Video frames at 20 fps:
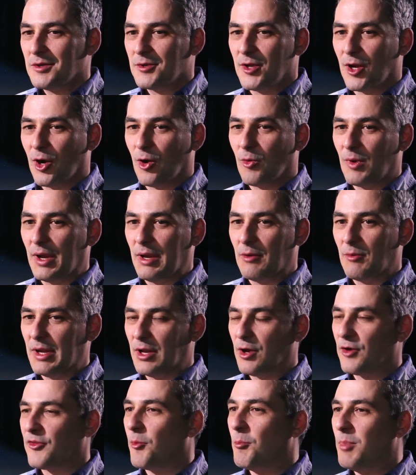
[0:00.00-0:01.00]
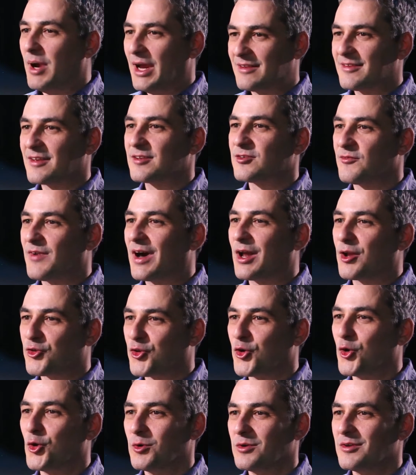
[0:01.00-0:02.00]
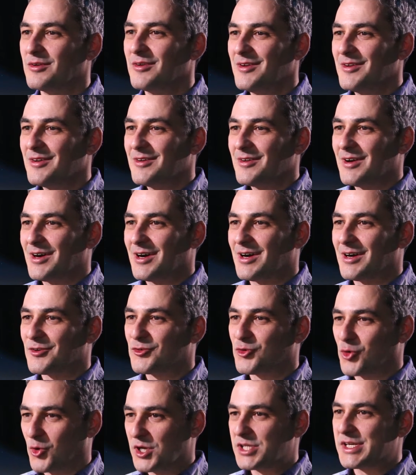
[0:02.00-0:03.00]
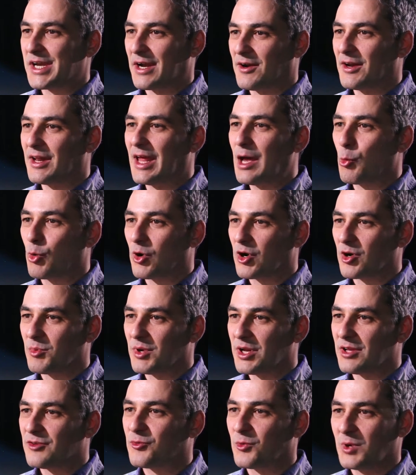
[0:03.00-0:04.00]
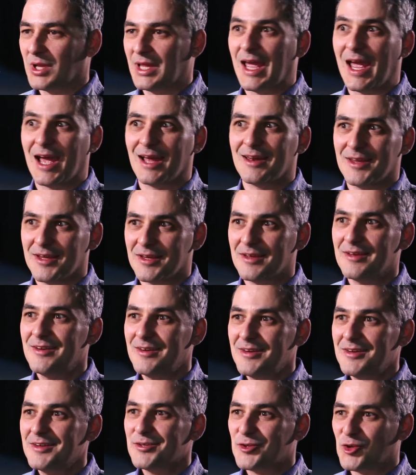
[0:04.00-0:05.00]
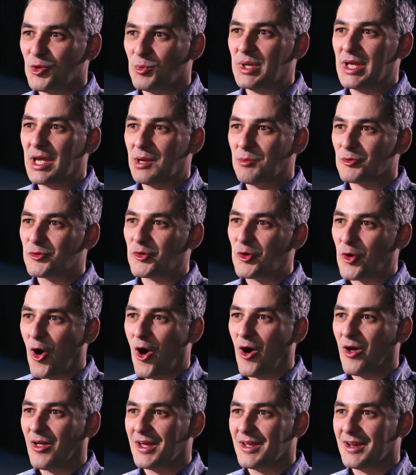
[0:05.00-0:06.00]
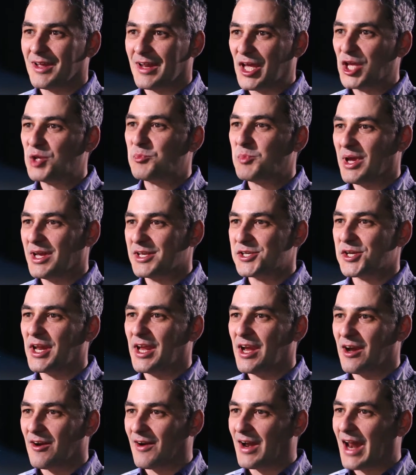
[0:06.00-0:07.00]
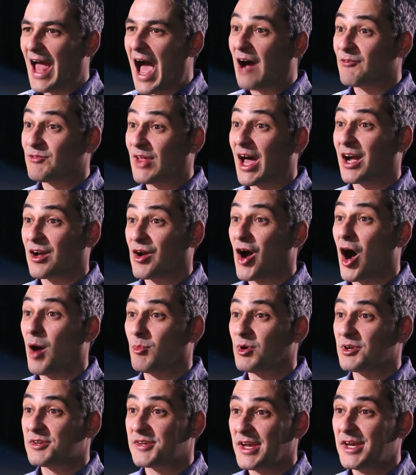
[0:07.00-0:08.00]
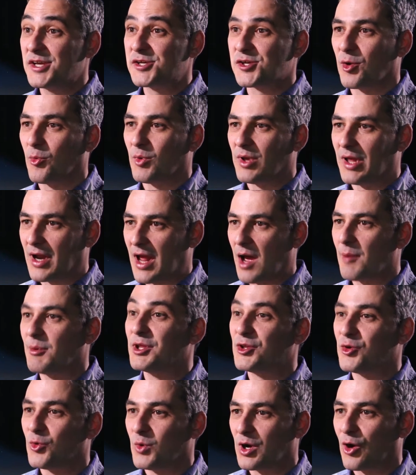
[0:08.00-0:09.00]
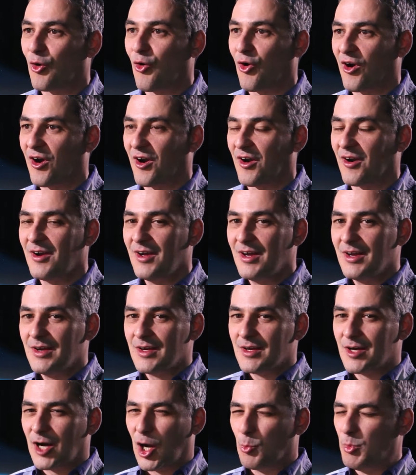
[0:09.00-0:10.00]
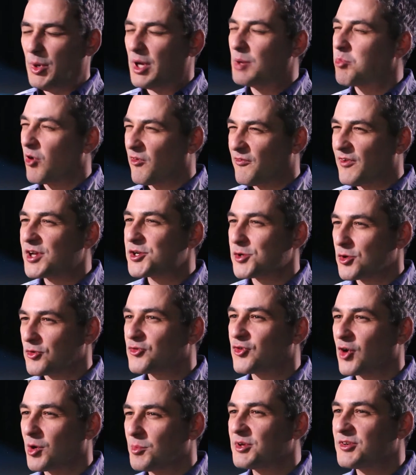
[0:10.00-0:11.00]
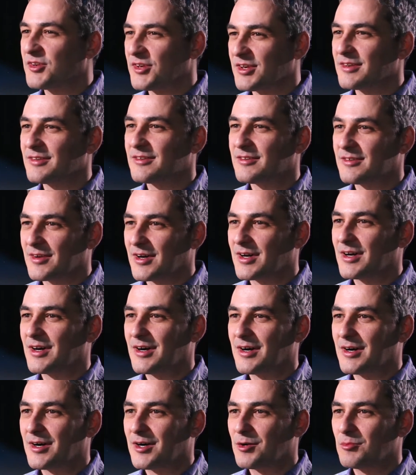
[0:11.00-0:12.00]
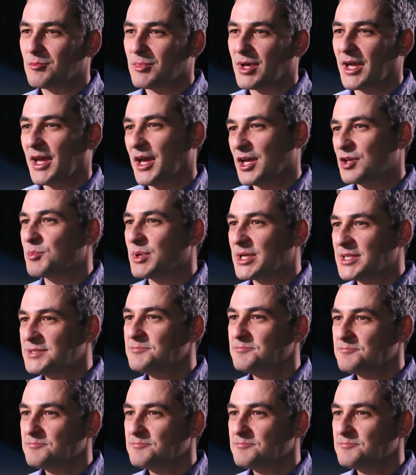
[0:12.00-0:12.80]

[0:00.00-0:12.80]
we know the basics of how to tune storage area network, but it's really handy to be able to call in an HP engineer and have that conversation without having to incur a big professional services engagement.